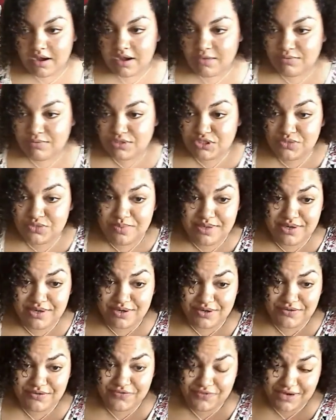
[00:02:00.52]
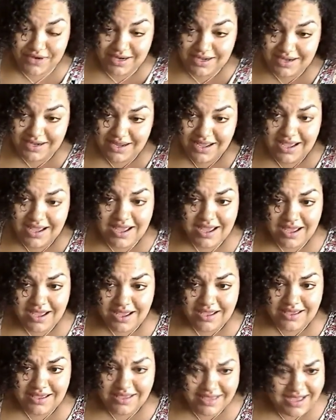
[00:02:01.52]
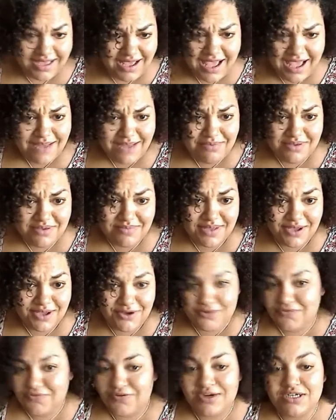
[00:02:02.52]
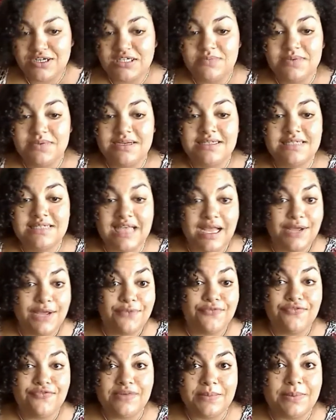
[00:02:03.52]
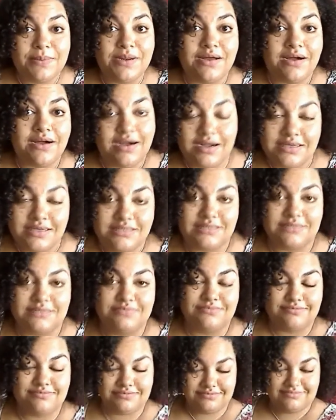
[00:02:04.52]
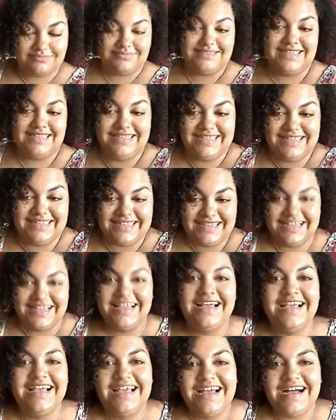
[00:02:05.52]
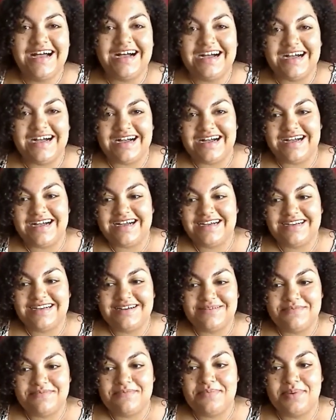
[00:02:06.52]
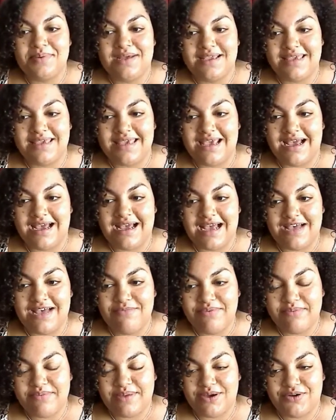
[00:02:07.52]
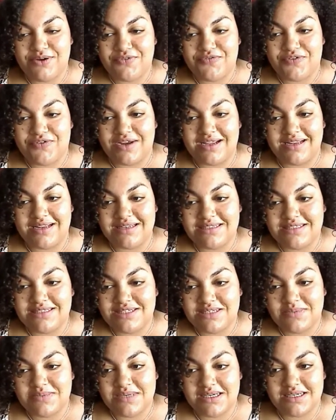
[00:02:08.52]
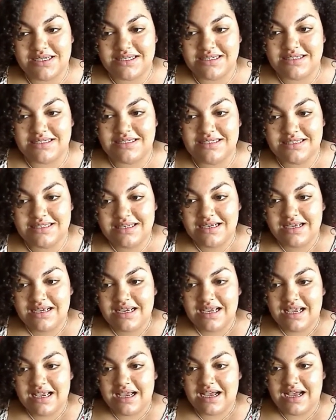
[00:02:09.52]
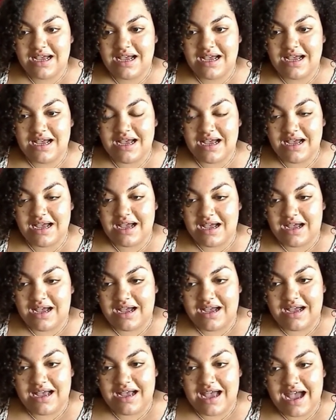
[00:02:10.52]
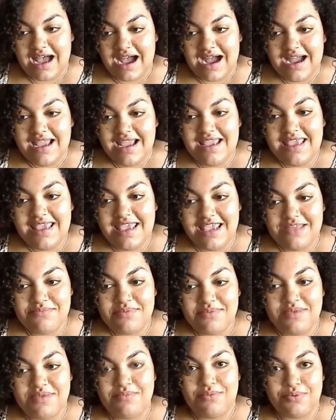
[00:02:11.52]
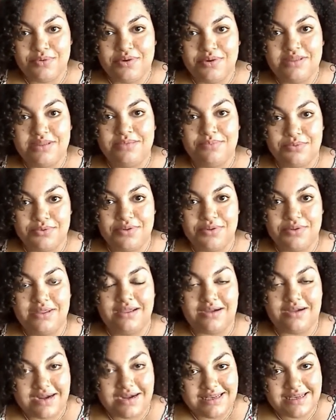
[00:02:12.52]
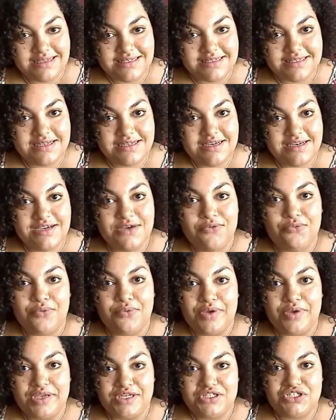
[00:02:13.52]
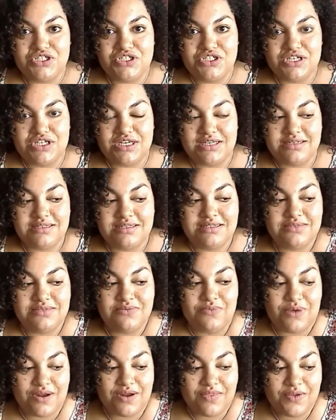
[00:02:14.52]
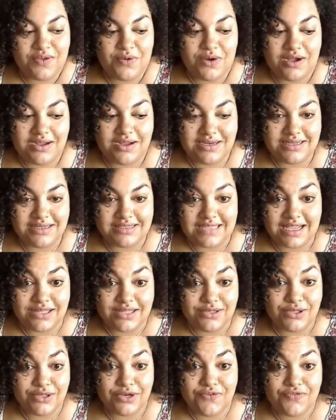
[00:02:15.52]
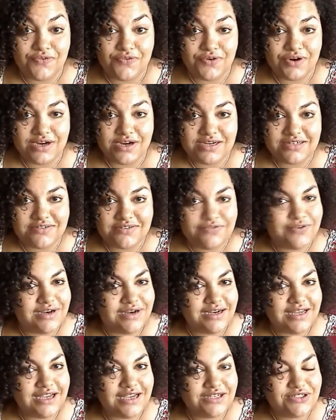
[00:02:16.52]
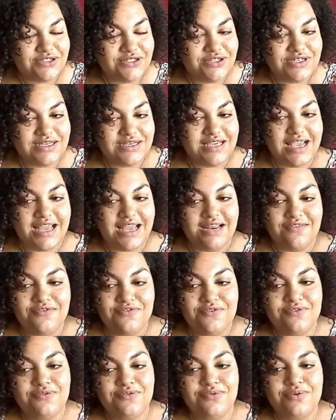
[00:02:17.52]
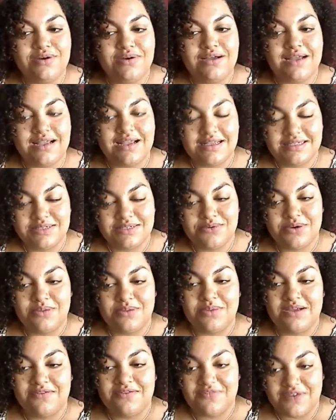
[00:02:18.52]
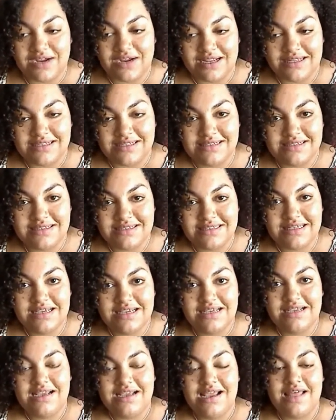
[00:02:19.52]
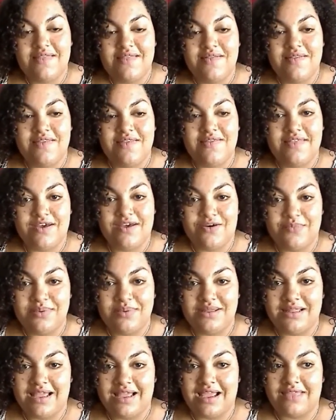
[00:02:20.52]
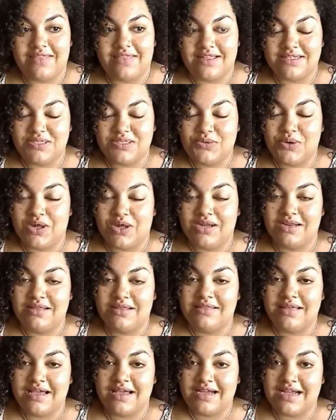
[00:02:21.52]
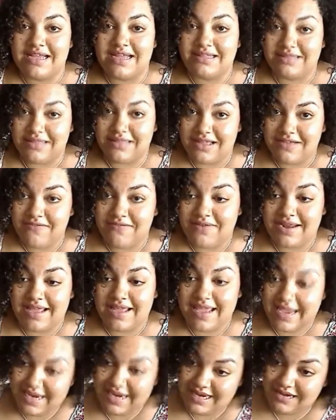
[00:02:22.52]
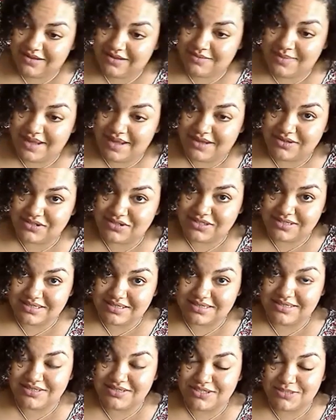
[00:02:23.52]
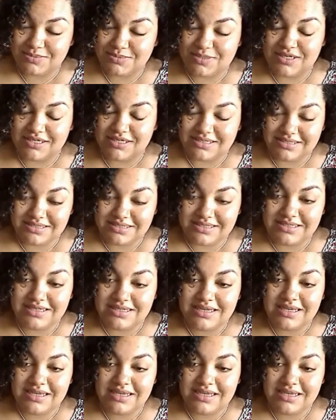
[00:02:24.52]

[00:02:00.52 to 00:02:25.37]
Would you be your own friend? Yeah, be my own friend just because I am flippin' awesome. But yeah, I'd be my own friend just because I can be brutally honest, which is one of the qualities I look for in a friend, actually. And if you ask one of my friends, they'll be like, that's the quality that I love and I hate about Jessica, just because